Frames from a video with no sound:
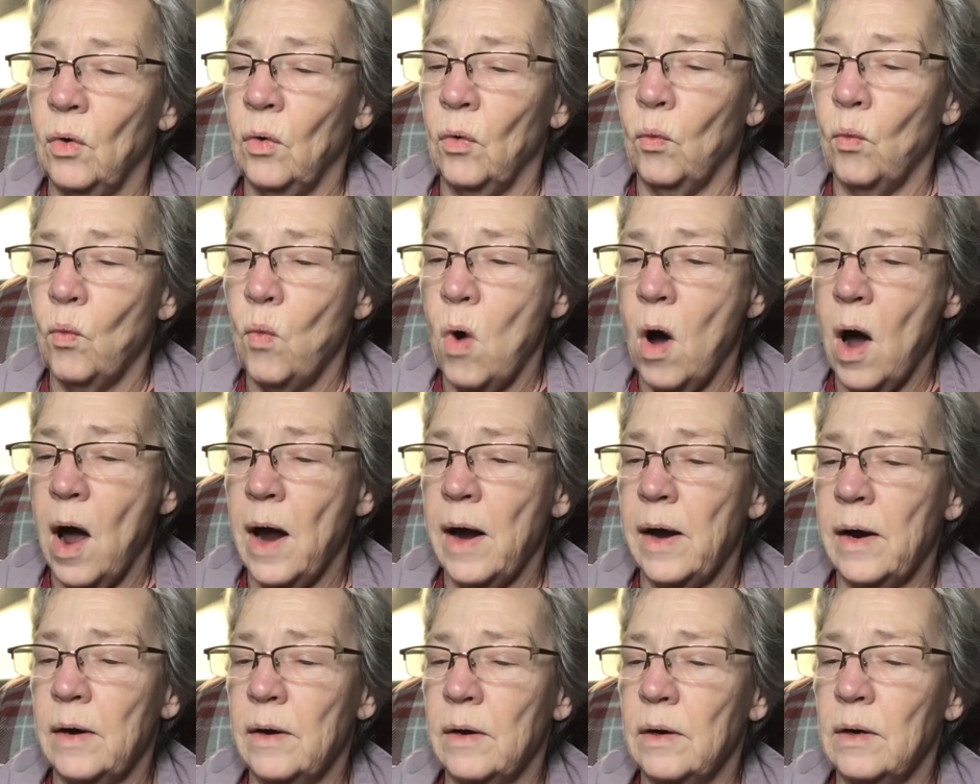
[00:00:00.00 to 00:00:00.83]

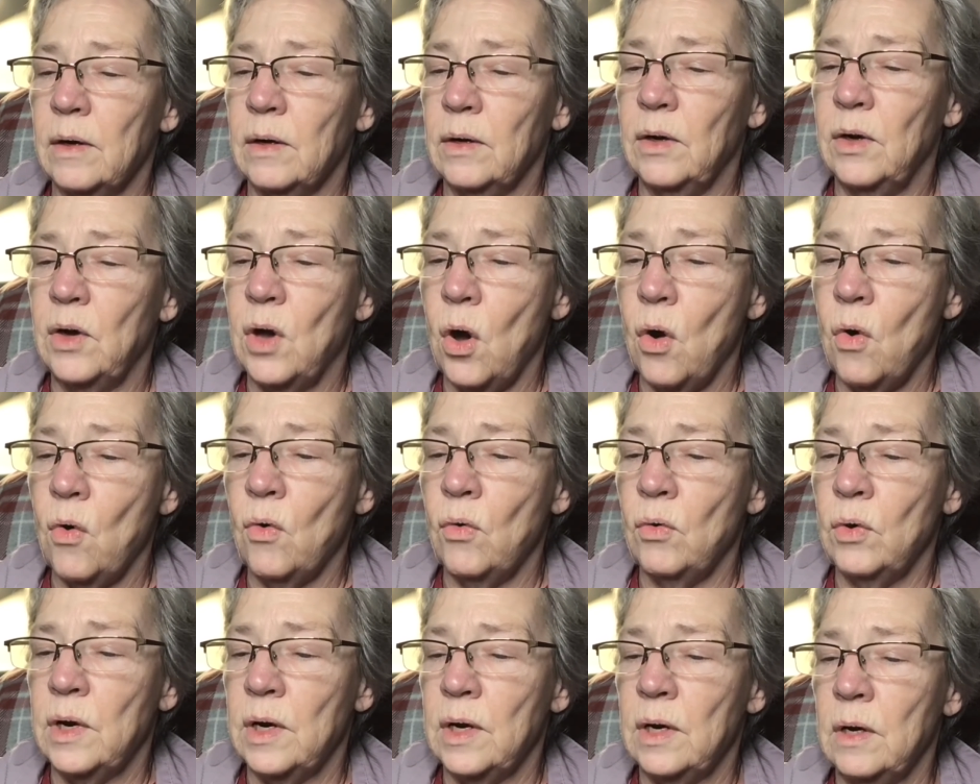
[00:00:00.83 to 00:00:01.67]
wire
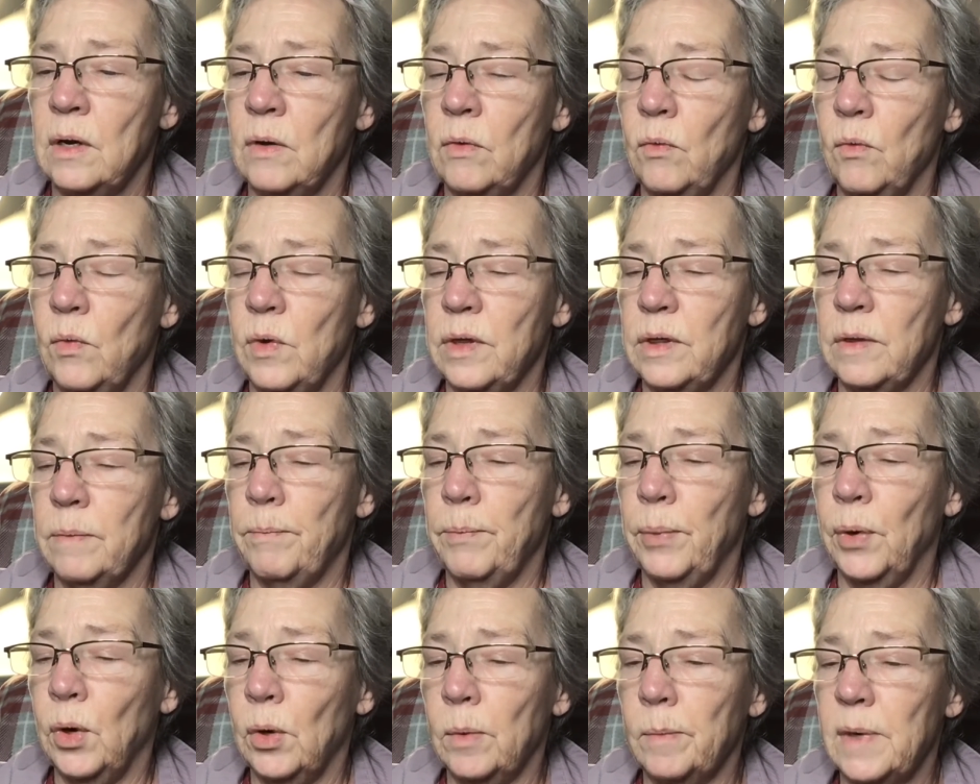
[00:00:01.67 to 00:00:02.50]
coated with
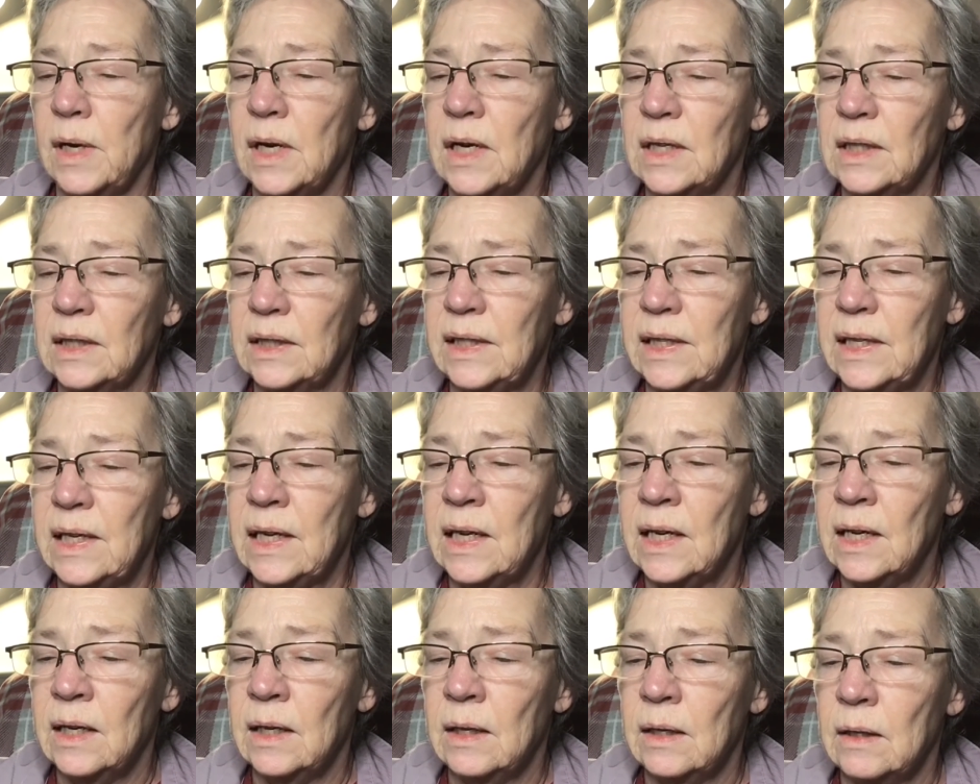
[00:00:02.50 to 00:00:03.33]
permanently
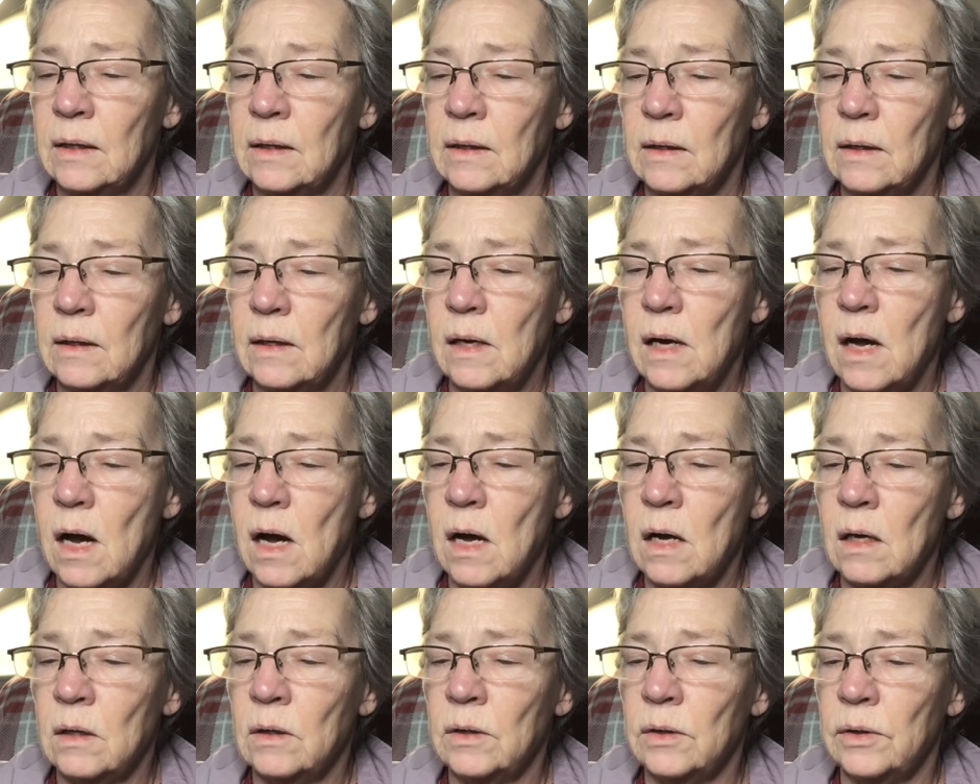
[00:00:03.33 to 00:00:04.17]

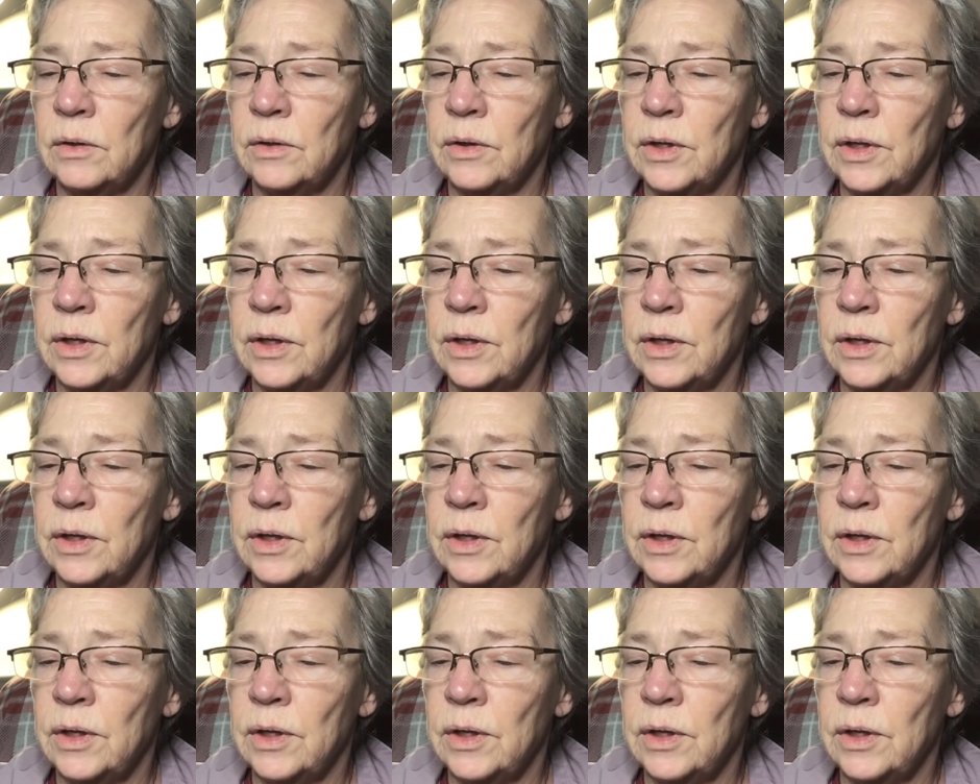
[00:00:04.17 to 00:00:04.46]
colored